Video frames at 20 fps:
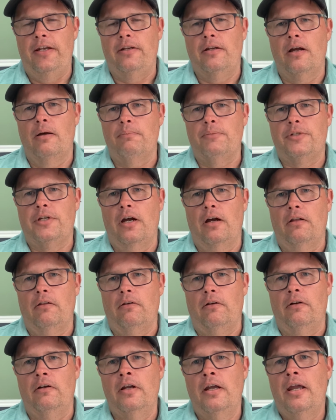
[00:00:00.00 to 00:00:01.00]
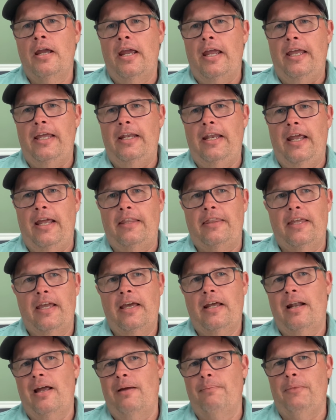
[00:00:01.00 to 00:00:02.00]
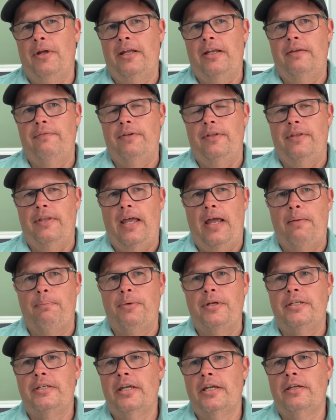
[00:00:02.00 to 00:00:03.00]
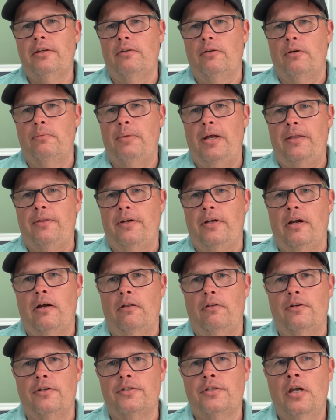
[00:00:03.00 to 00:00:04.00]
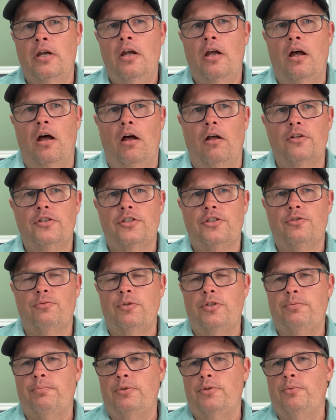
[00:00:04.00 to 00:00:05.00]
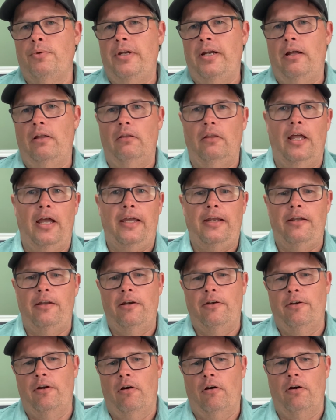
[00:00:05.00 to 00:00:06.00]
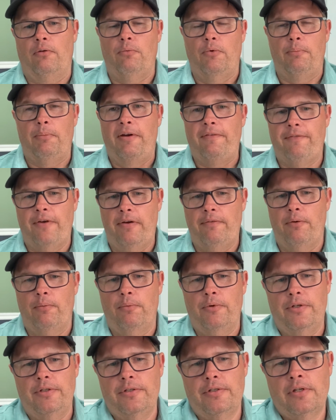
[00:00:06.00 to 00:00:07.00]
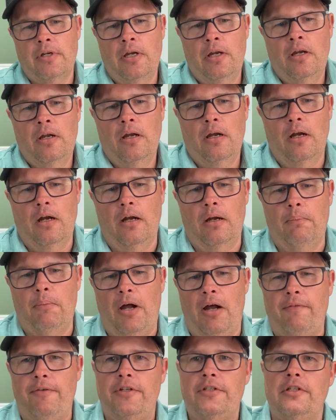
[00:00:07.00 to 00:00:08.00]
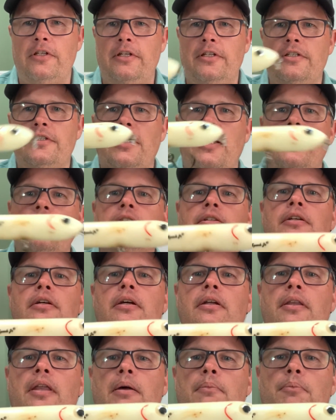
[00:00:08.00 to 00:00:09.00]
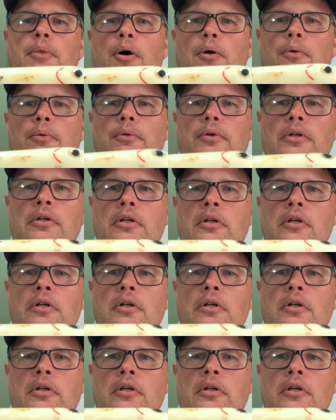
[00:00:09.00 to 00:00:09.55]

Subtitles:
comes color. And at that, I'm not even that particular about the colors. I'll just switch between a light and a dark. One of my favorite ones, obviously, is that bone